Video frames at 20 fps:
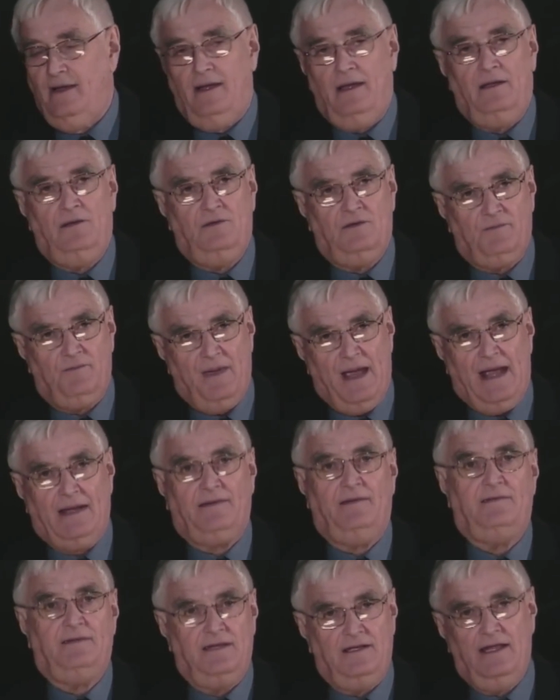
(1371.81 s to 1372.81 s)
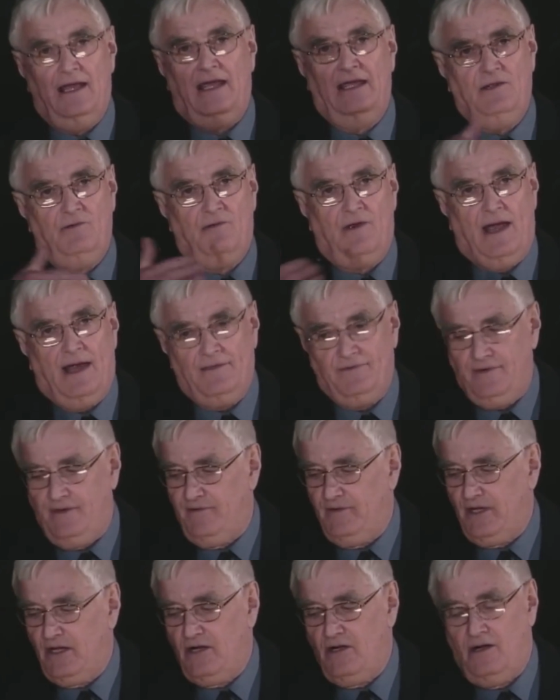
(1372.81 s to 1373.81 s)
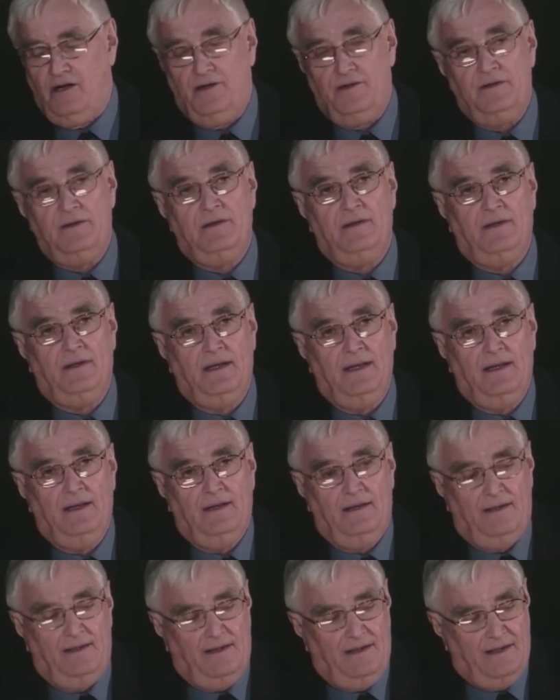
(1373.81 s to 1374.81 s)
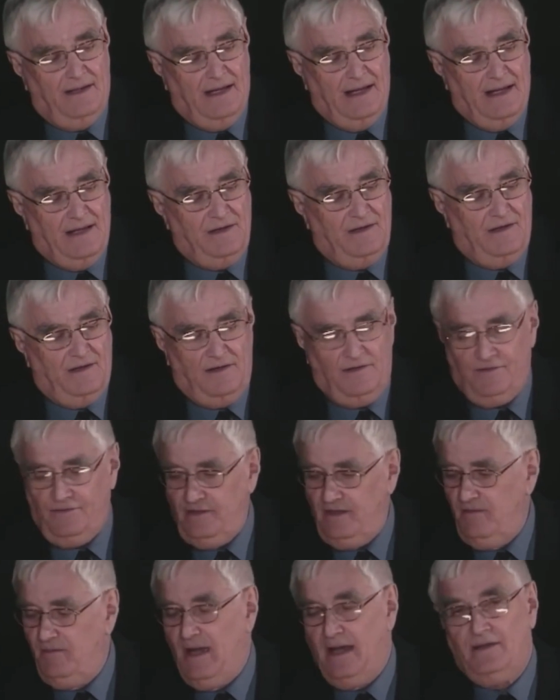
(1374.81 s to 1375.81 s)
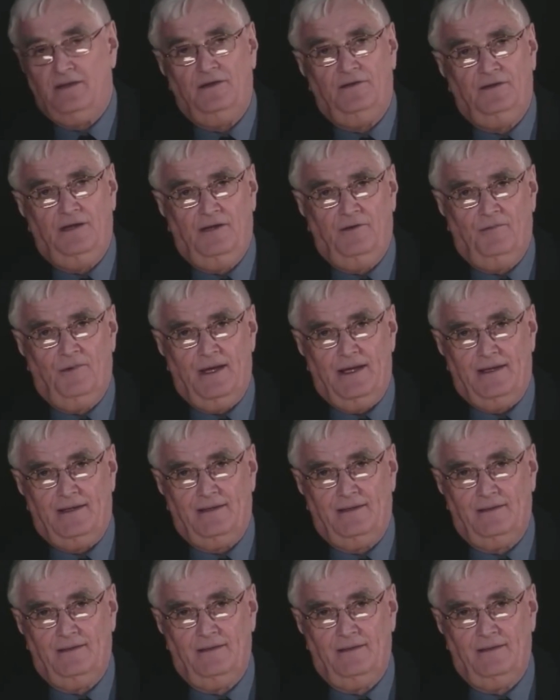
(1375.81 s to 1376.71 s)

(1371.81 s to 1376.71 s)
and look back to the day you were out there in the garden and see about this earwig.